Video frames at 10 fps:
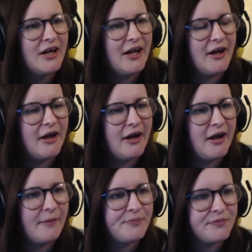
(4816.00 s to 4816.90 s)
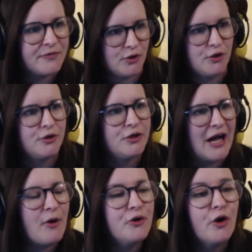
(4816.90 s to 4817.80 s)
Um,
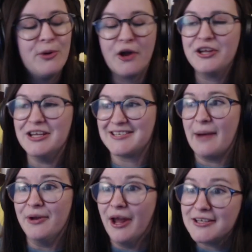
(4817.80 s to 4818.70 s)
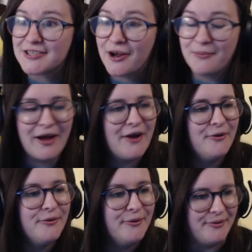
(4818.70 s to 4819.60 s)
I'm not normally on at this time of night, so I'm like,
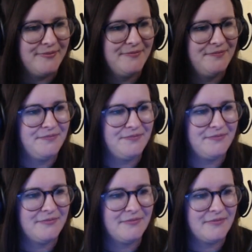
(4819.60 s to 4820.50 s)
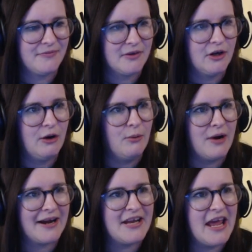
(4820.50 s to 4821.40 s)
oh, oh,
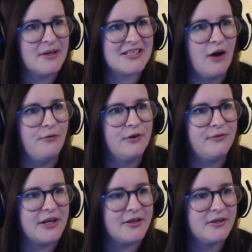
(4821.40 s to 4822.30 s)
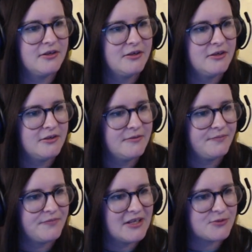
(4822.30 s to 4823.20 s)
I can hear myself. Lovely.
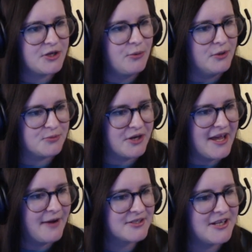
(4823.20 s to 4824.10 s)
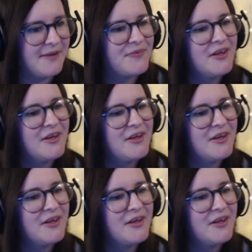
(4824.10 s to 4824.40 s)
That's what you always want to hear, isn't it?